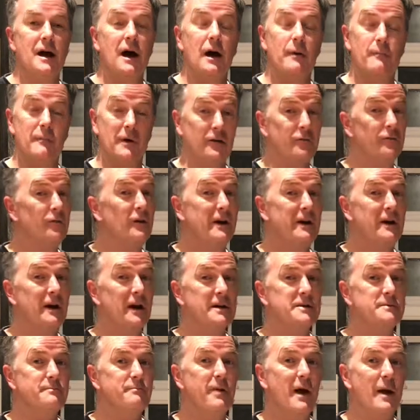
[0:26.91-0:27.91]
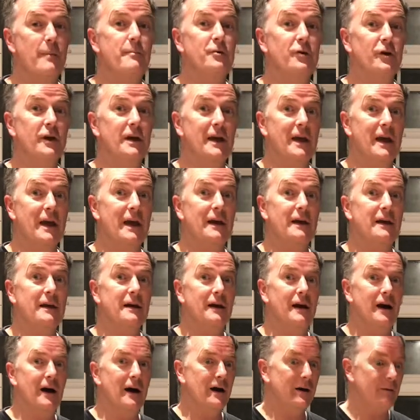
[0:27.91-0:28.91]
and a really nice peppery
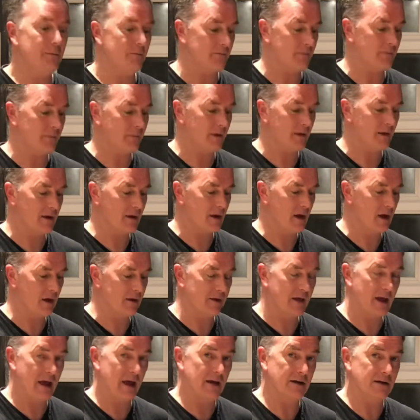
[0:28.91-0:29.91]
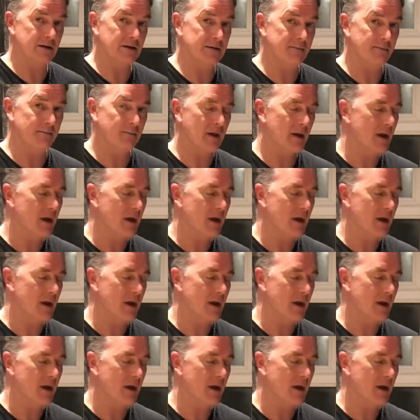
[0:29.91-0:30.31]
kick at the end.